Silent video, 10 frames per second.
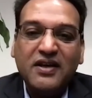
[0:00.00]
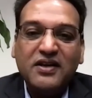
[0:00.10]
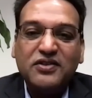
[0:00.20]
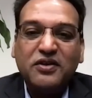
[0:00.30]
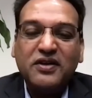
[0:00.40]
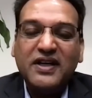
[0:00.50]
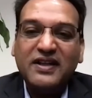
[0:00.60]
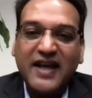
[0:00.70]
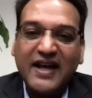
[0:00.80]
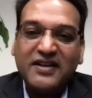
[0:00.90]
So in
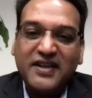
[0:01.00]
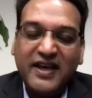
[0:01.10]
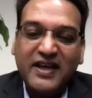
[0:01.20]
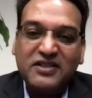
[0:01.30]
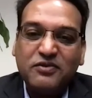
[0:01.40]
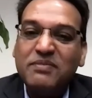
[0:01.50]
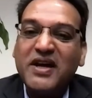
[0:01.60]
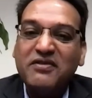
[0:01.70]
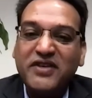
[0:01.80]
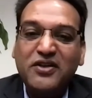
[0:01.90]
that case, when
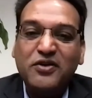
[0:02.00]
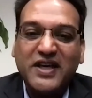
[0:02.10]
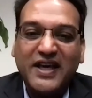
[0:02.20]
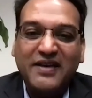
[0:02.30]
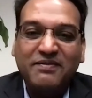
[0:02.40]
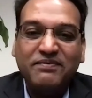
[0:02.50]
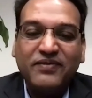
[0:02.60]
my window came,